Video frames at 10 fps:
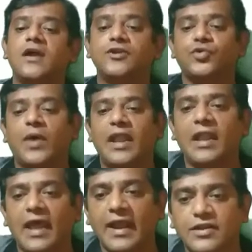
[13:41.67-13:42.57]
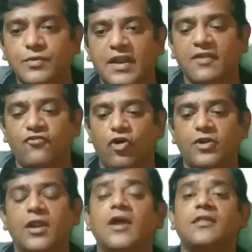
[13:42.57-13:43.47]

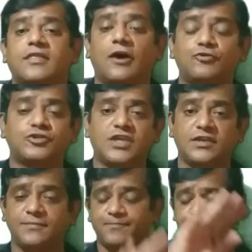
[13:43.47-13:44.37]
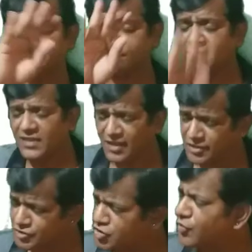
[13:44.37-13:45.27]
12,24,000.
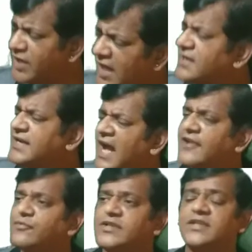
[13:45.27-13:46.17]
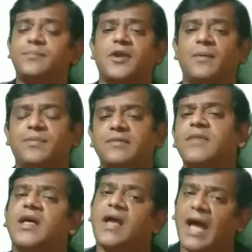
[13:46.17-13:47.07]
So we are done with the problem.
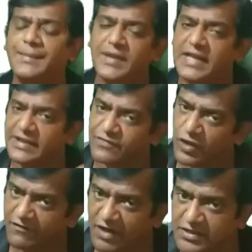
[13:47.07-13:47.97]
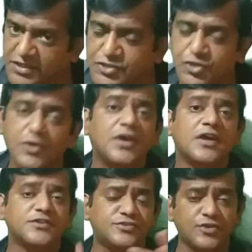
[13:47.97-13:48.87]
I believe you have understood.
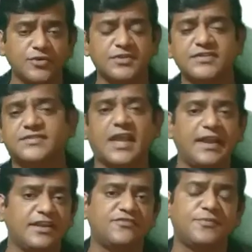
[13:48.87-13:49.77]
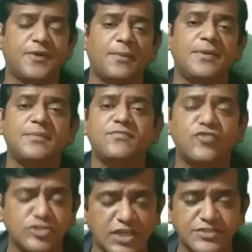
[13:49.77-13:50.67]
So this kind of problem
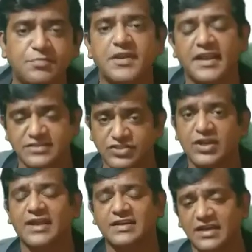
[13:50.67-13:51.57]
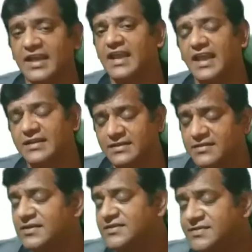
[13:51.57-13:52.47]
which has been extracted, again
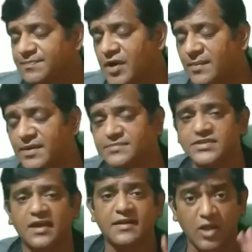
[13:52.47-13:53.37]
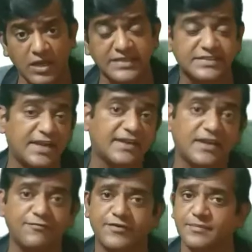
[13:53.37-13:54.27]
these problems are all
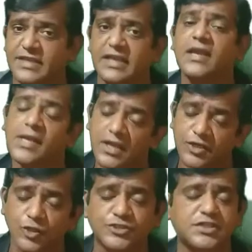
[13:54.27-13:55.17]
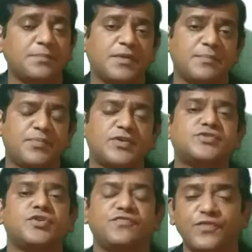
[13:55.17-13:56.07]
extracted from the question paper.
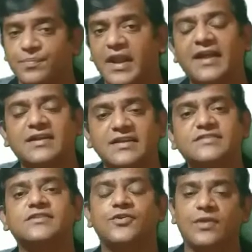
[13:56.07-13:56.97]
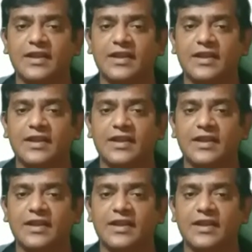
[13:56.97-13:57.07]
So if you practice, you will